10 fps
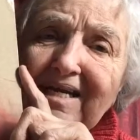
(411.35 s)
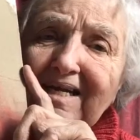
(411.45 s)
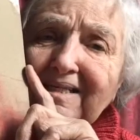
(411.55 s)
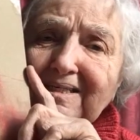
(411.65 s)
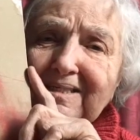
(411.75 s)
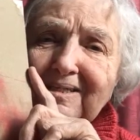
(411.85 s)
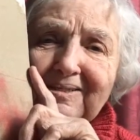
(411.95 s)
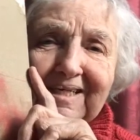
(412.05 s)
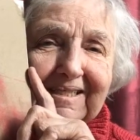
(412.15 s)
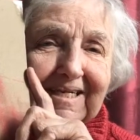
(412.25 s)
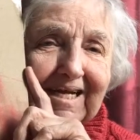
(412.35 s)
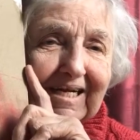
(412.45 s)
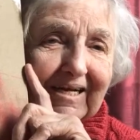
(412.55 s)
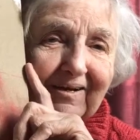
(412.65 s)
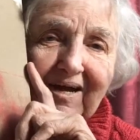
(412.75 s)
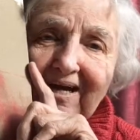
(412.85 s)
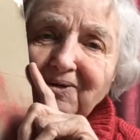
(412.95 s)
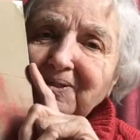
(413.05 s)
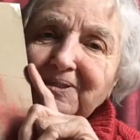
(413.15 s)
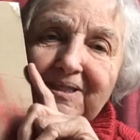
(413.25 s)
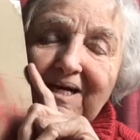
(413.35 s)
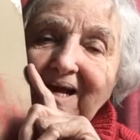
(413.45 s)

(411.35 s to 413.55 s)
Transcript: it's not exactly a couch,